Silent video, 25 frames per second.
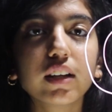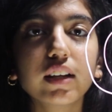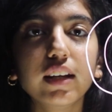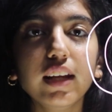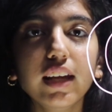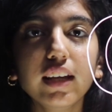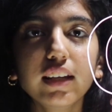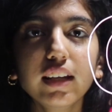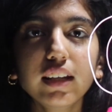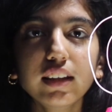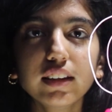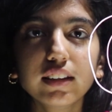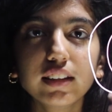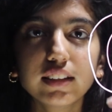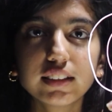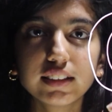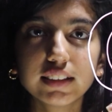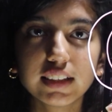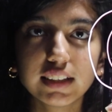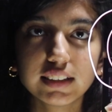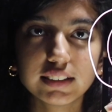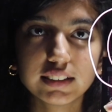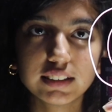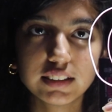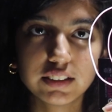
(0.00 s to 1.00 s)
Taking this
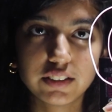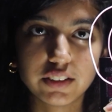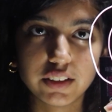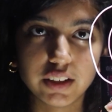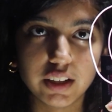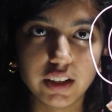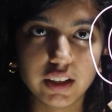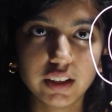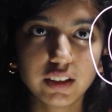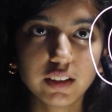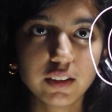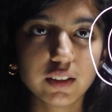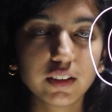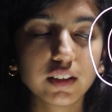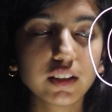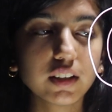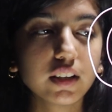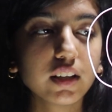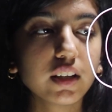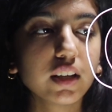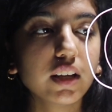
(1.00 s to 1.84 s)
as the train,